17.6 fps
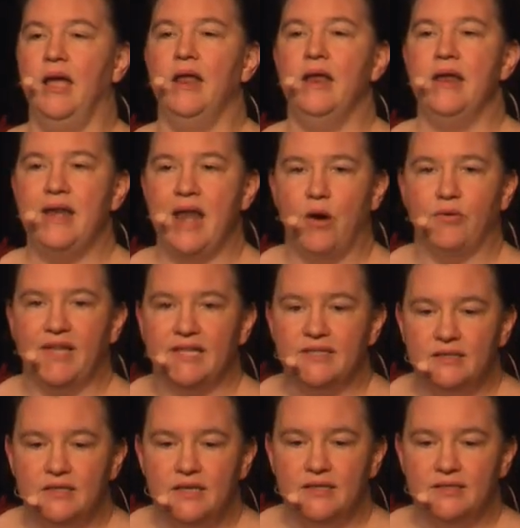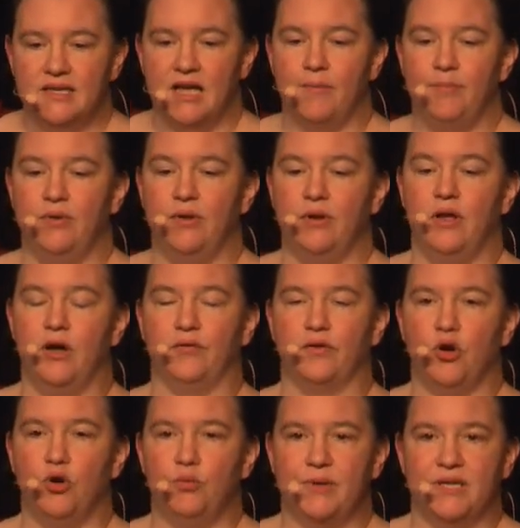Now that's an example of
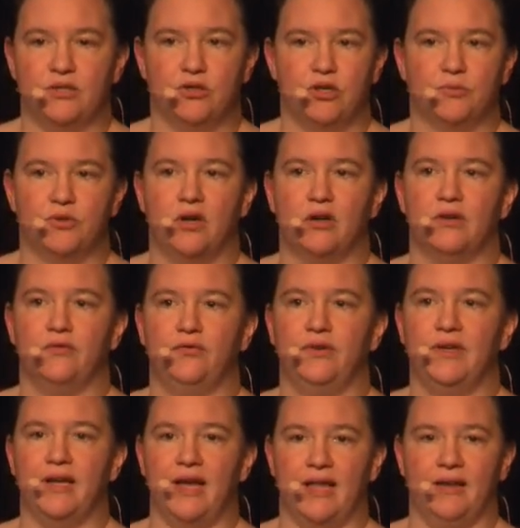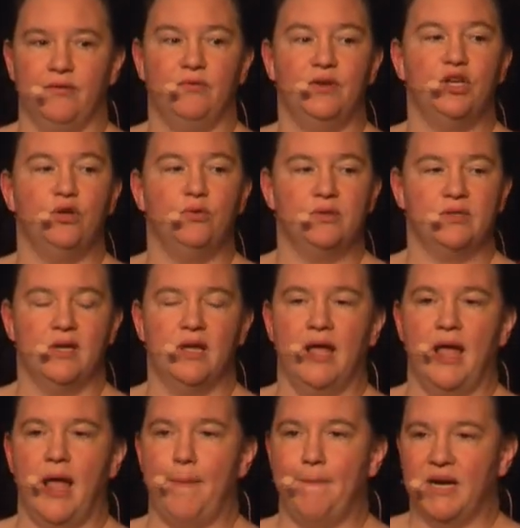code-based cryptography and we use
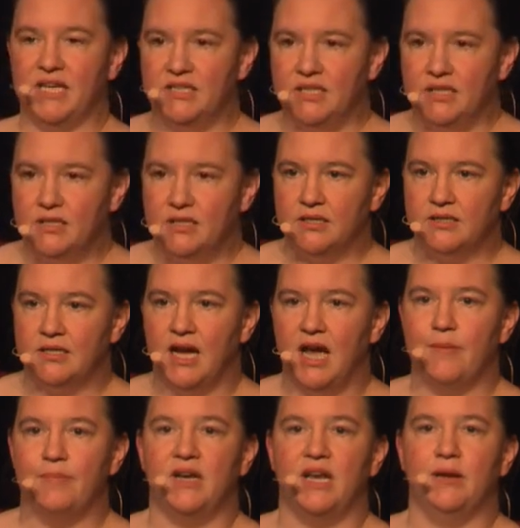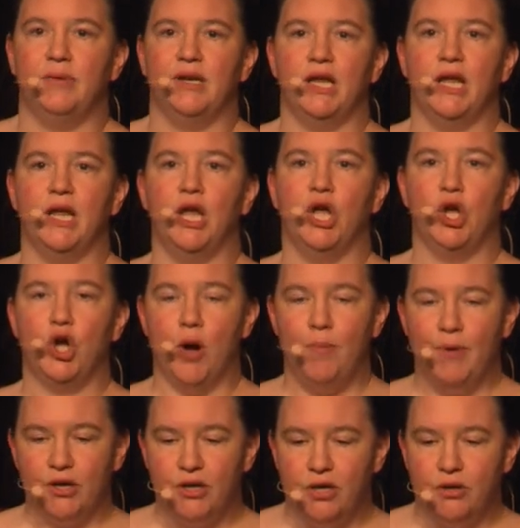a particular type, namely
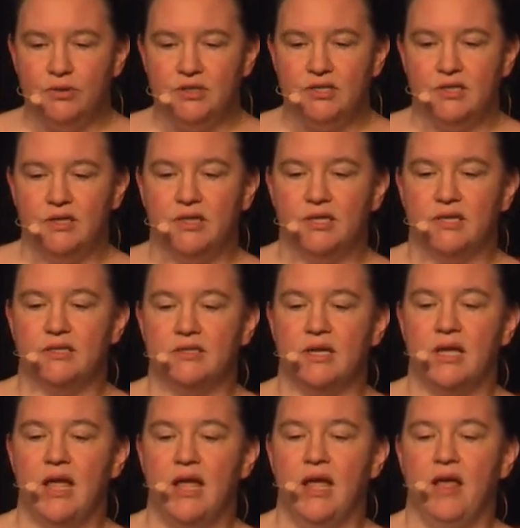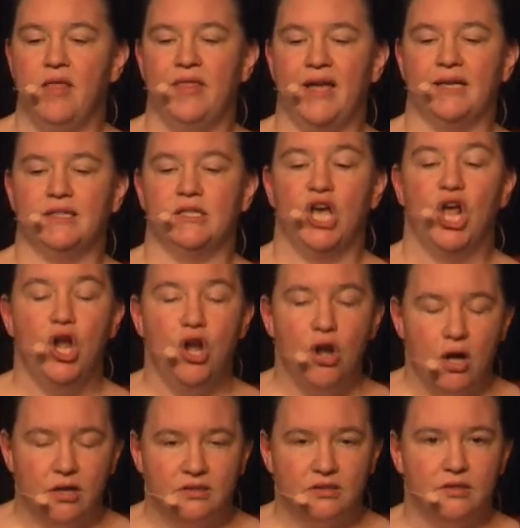Goppa codes in this. There's
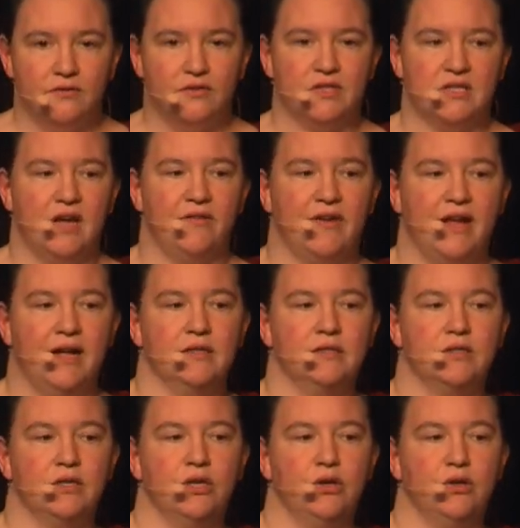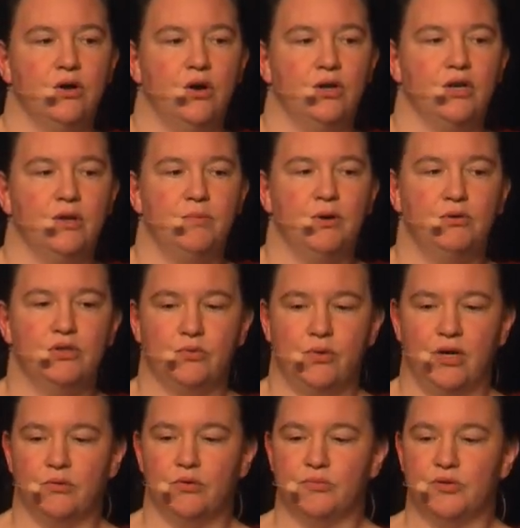lots of stuff else going on in
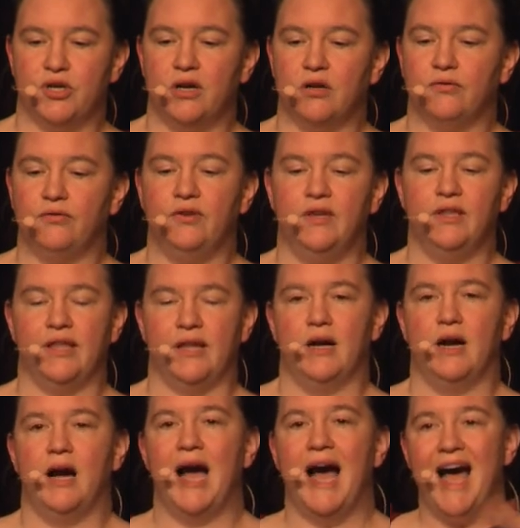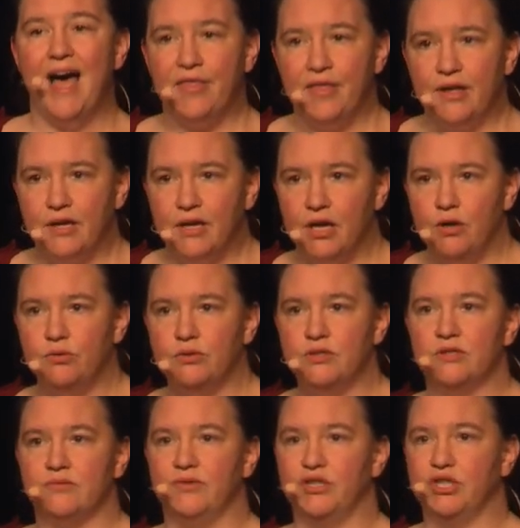post-quantum cryptography. There are other
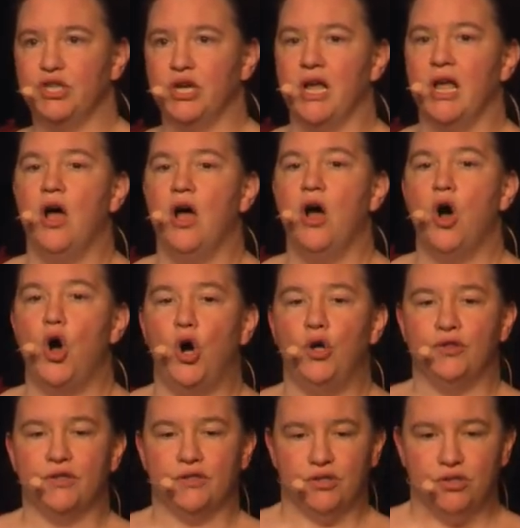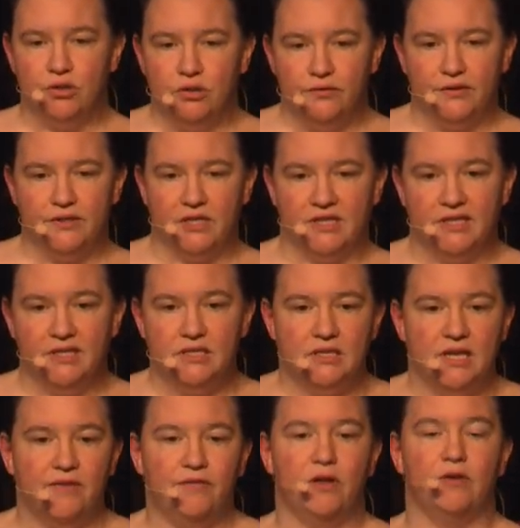codes which on the surface at this
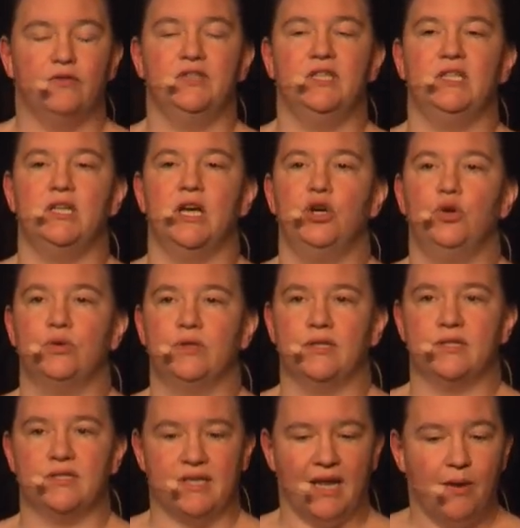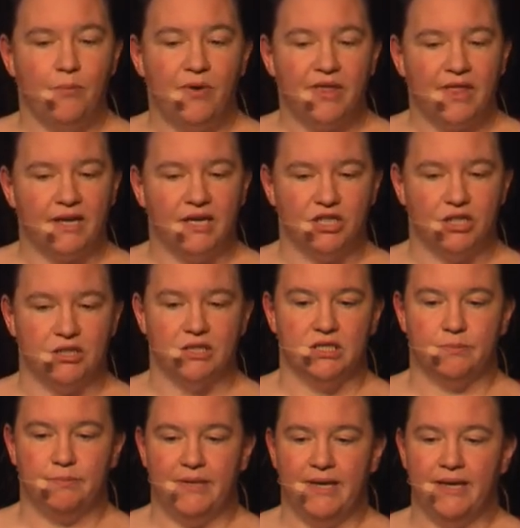level of detail look the same way that I just
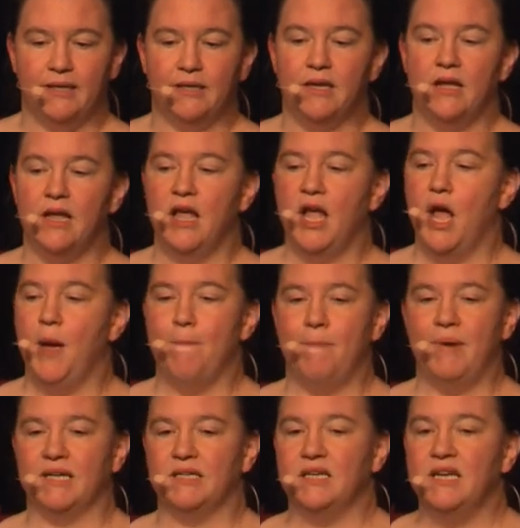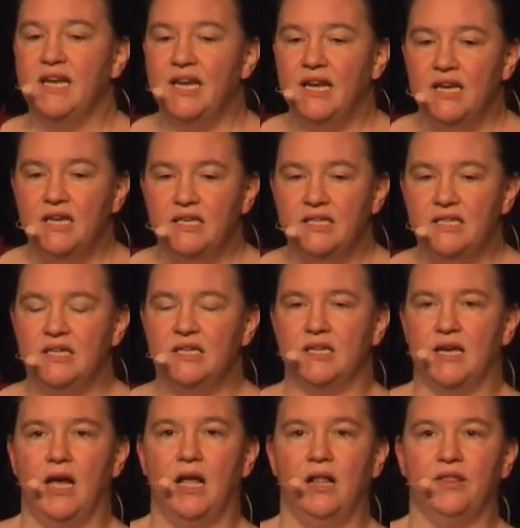explained, but in
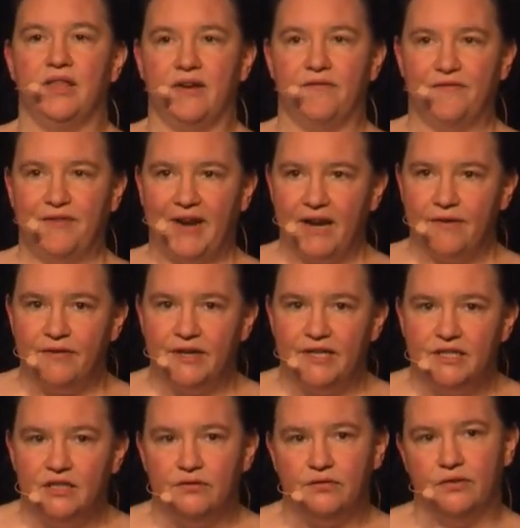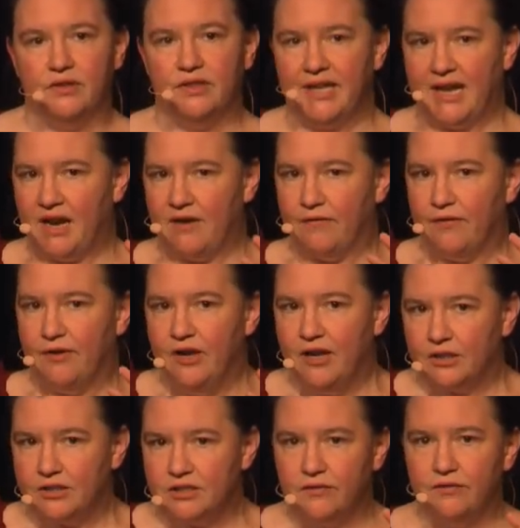detail they're very, very different. They have
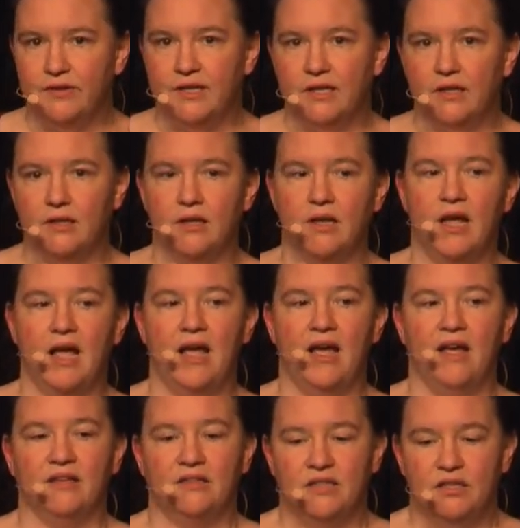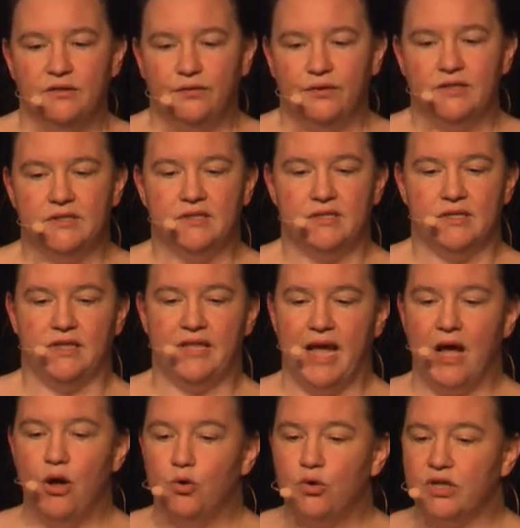lots of little differences in the
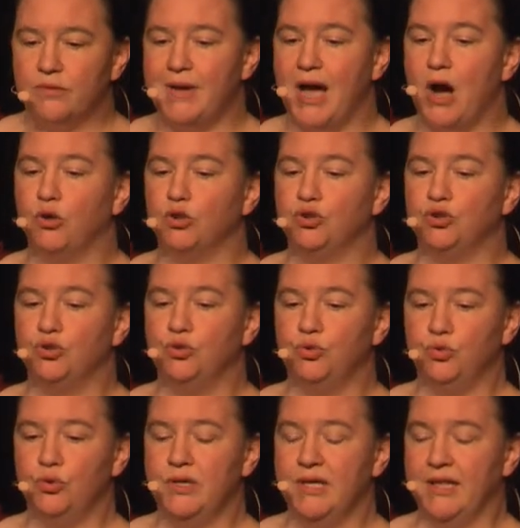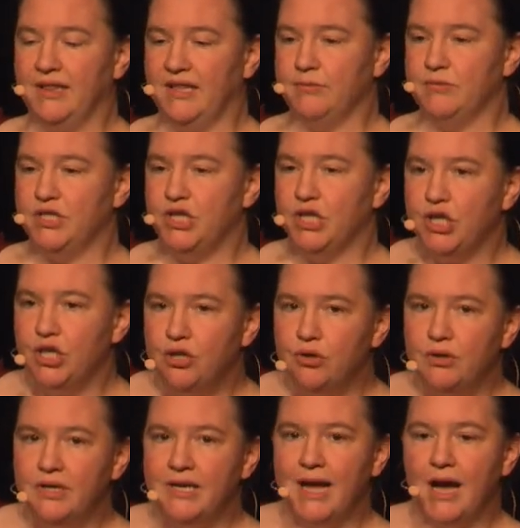algorithm, how to do them
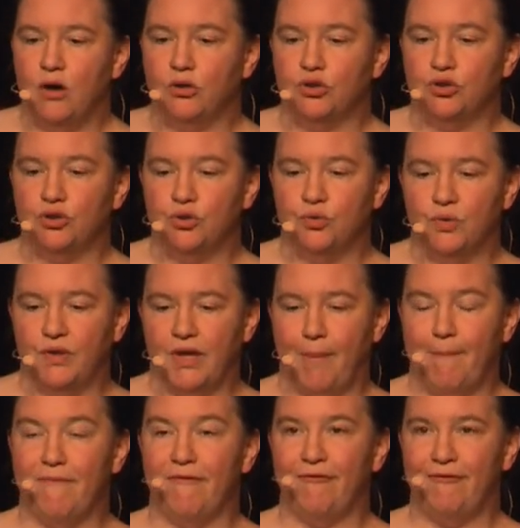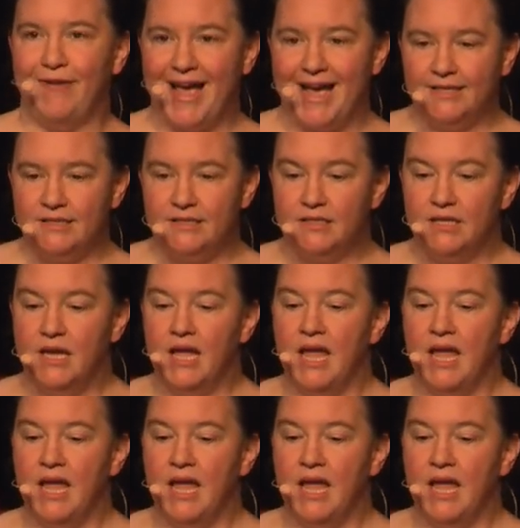securely, how to do them fast.